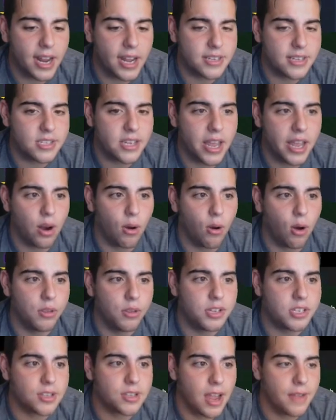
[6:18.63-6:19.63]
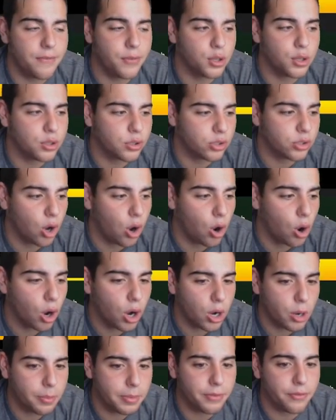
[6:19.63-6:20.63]
I said, all these snipe filters are
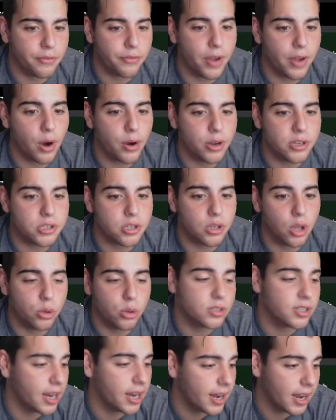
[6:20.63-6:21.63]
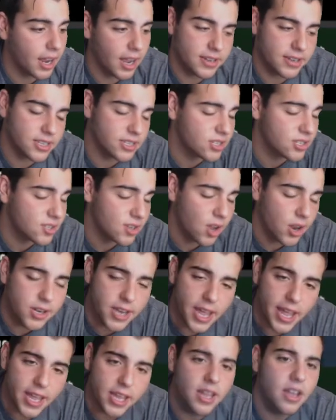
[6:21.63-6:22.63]
going to be very slow today, guys. It's
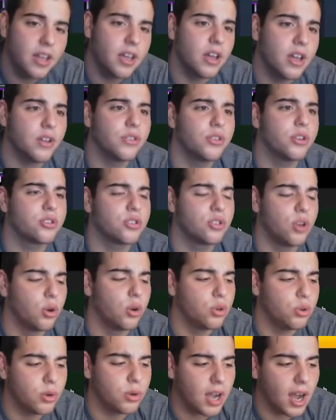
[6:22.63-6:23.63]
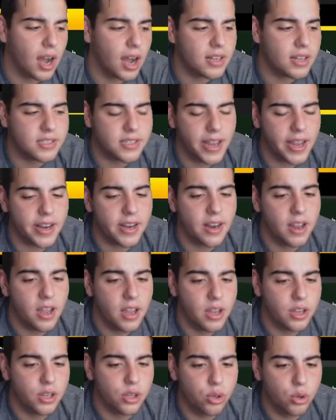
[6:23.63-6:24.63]
Sunday. There's no new content.
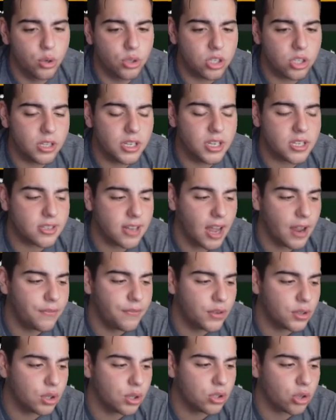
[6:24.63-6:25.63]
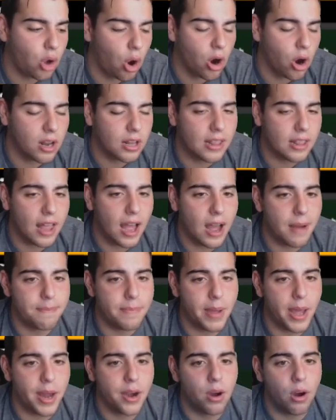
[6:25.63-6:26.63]
Usually snipe filters are a
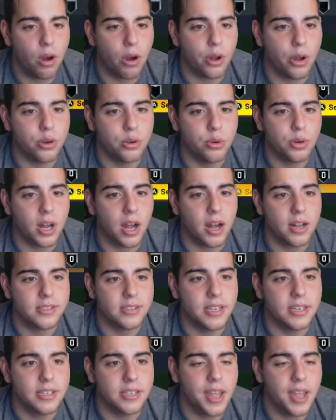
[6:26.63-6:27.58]
lot better on new content